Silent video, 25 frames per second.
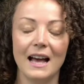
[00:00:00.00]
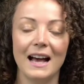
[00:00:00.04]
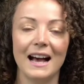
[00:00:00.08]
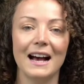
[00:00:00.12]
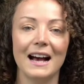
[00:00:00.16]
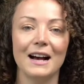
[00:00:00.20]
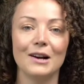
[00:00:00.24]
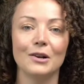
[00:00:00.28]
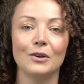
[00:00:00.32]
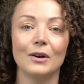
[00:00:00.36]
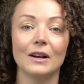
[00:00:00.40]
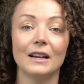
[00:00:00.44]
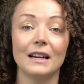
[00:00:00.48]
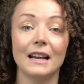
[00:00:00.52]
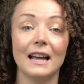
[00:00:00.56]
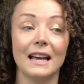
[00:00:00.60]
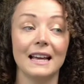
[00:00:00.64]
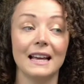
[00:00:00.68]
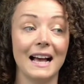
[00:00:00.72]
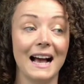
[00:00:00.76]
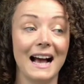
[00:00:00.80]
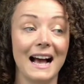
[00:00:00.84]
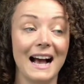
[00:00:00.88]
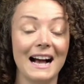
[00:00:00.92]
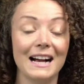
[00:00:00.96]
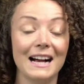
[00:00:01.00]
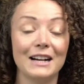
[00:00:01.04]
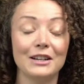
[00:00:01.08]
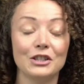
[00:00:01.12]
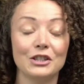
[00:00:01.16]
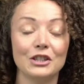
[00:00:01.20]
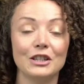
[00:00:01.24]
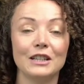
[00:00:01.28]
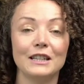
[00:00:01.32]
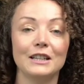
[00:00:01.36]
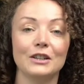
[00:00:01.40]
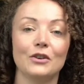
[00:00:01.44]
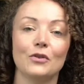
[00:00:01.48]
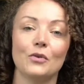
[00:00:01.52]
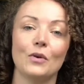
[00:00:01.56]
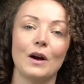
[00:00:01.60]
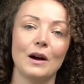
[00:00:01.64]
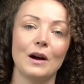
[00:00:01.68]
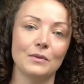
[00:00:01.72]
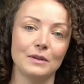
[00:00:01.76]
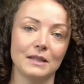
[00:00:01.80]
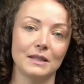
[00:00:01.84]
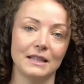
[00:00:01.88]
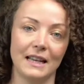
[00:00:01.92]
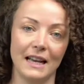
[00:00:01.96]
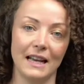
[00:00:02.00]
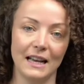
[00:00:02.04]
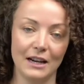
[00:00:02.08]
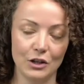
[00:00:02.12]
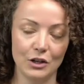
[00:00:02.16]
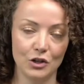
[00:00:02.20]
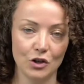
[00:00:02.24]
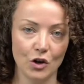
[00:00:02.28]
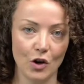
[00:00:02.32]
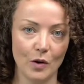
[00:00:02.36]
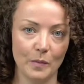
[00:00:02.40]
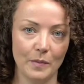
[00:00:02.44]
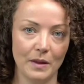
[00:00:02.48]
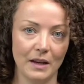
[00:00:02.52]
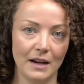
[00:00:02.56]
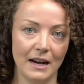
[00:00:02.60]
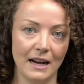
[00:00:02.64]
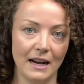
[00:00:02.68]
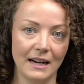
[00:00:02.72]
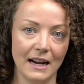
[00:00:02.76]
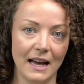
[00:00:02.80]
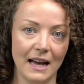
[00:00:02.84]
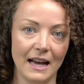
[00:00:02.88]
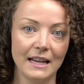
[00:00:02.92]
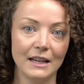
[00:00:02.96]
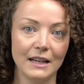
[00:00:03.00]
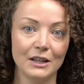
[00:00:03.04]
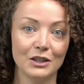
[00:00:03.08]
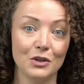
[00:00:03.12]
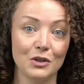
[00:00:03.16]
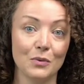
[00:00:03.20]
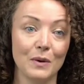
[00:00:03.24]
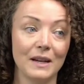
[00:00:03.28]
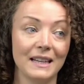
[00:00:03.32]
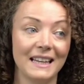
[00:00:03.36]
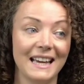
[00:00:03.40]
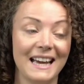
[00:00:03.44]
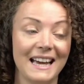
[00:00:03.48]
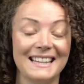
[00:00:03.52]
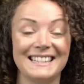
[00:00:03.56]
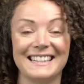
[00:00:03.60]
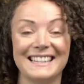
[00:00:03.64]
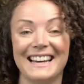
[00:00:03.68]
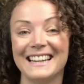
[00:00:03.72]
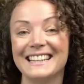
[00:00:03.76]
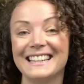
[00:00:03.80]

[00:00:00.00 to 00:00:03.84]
How can I actually go out and get a job that I like so I get